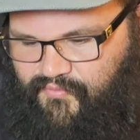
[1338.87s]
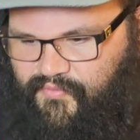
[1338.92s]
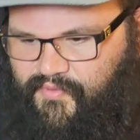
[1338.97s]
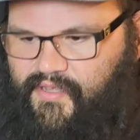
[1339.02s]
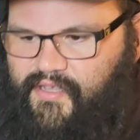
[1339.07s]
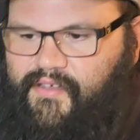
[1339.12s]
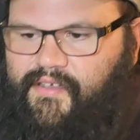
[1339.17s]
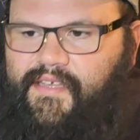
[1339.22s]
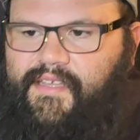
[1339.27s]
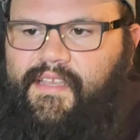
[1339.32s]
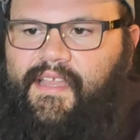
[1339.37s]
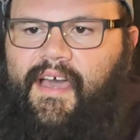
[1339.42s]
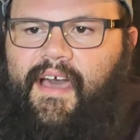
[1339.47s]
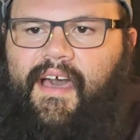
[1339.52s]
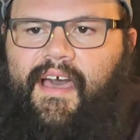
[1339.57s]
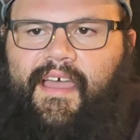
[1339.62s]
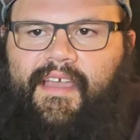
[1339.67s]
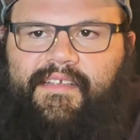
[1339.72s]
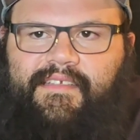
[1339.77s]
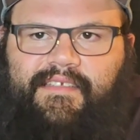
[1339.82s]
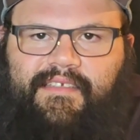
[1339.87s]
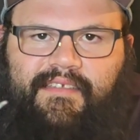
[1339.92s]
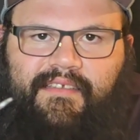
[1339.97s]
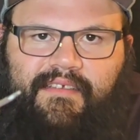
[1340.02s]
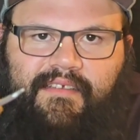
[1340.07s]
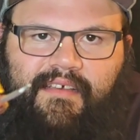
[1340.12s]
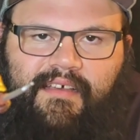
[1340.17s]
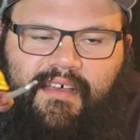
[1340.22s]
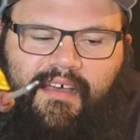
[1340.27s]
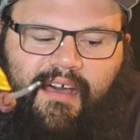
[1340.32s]
Really nice.
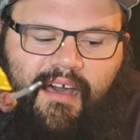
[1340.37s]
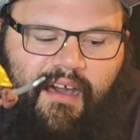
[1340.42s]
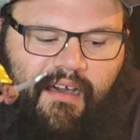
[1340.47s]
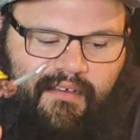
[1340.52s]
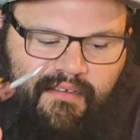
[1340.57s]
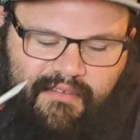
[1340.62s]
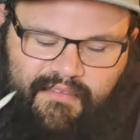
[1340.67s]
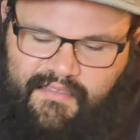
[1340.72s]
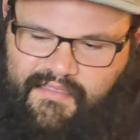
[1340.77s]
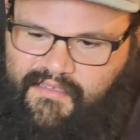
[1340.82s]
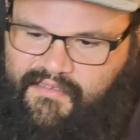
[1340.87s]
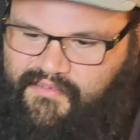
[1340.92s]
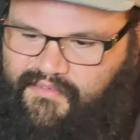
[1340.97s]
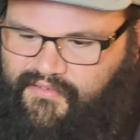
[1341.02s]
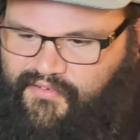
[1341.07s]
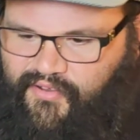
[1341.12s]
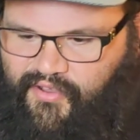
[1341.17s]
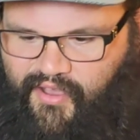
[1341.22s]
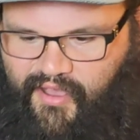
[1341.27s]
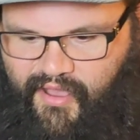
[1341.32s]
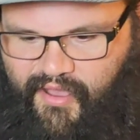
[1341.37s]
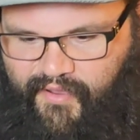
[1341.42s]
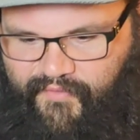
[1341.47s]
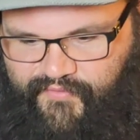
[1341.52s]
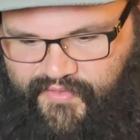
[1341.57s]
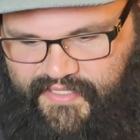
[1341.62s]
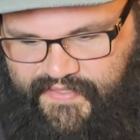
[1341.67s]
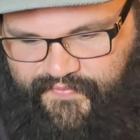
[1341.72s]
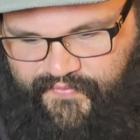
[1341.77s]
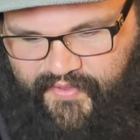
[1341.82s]
Oh,
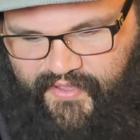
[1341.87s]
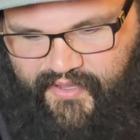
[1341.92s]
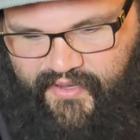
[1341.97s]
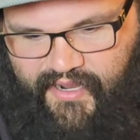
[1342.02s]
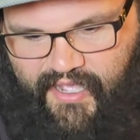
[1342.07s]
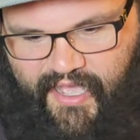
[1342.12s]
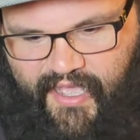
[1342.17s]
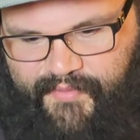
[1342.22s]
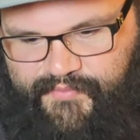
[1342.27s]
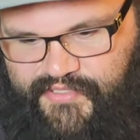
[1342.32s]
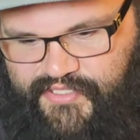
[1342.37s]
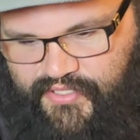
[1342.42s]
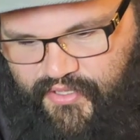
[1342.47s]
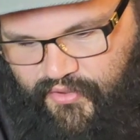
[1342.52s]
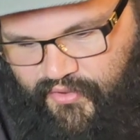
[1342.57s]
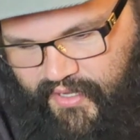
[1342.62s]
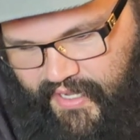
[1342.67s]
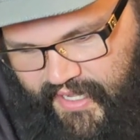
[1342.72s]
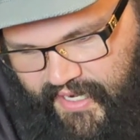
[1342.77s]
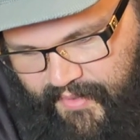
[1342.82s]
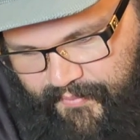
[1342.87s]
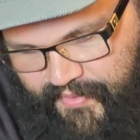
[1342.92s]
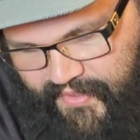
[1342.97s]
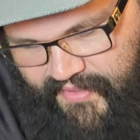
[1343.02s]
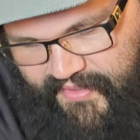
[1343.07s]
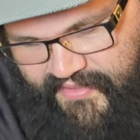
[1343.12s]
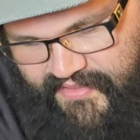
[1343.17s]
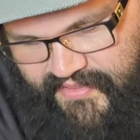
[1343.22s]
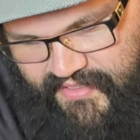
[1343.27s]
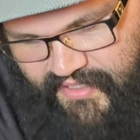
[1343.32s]
love this figure. I'm so glad I
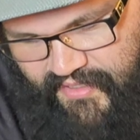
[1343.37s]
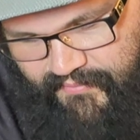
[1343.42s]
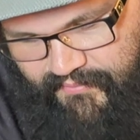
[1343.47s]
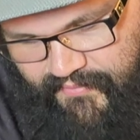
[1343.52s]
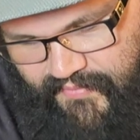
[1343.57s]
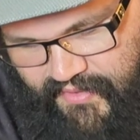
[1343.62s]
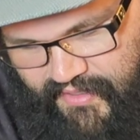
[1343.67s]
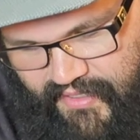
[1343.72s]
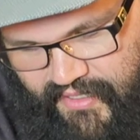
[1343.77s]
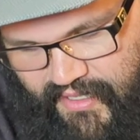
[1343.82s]
picked this up.